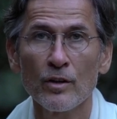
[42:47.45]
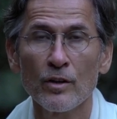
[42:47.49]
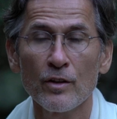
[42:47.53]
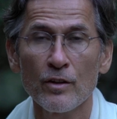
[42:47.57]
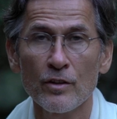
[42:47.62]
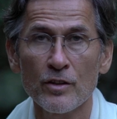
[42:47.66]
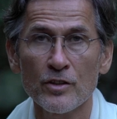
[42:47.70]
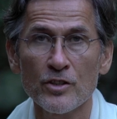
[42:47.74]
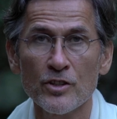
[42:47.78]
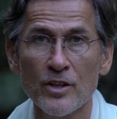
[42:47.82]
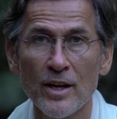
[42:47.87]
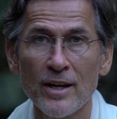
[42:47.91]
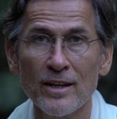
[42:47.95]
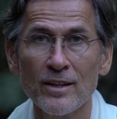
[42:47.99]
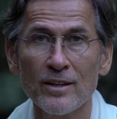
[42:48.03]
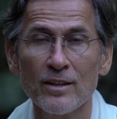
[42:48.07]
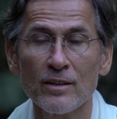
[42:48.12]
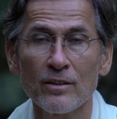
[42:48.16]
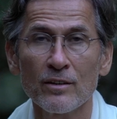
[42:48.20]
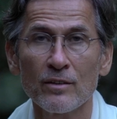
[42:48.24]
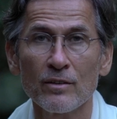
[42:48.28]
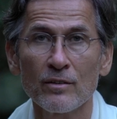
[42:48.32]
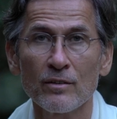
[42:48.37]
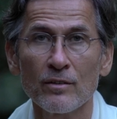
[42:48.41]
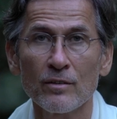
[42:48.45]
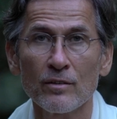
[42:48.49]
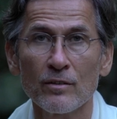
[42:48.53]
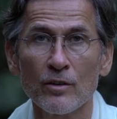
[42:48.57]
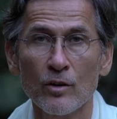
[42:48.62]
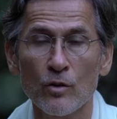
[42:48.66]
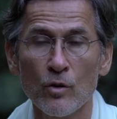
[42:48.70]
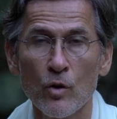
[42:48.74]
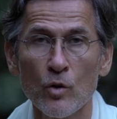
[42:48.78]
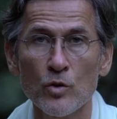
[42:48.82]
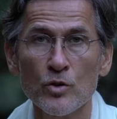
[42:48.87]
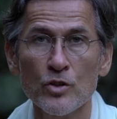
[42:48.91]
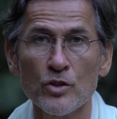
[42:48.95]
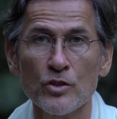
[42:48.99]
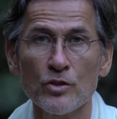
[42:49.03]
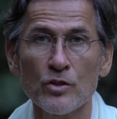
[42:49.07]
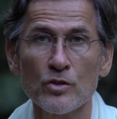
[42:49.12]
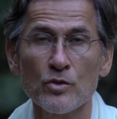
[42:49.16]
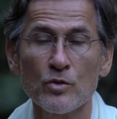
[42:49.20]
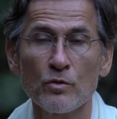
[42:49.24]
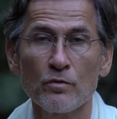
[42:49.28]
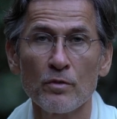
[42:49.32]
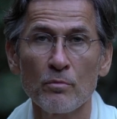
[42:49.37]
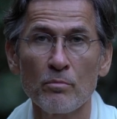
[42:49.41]
the psyche, the
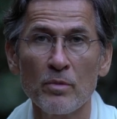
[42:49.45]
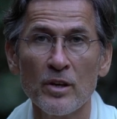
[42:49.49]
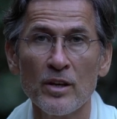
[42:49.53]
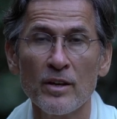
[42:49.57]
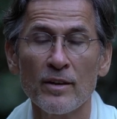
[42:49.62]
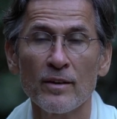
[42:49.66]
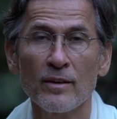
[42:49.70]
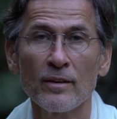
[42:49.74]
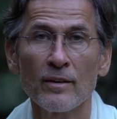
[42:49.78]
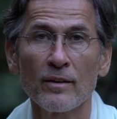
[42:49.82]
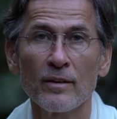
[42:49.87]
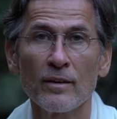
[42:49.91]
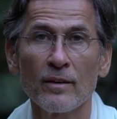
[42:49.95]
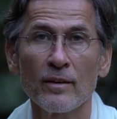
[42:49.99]
consciousness of a being,